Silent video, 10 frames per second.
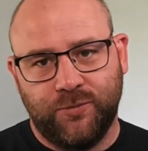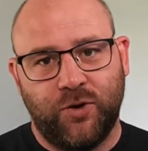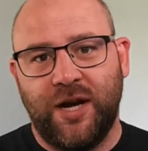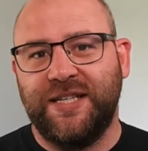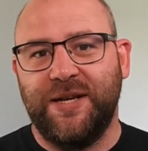
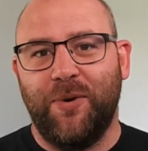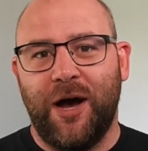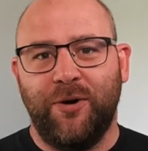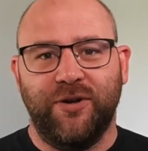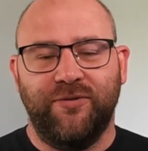crazy
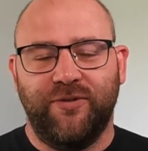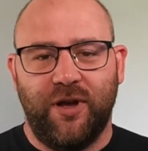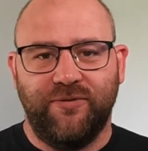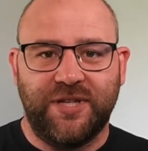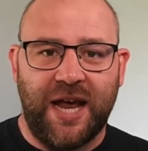world
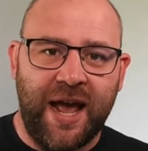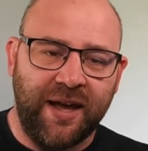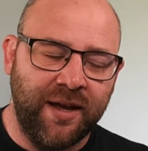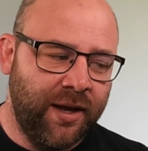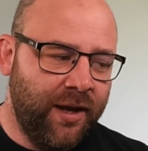of tech,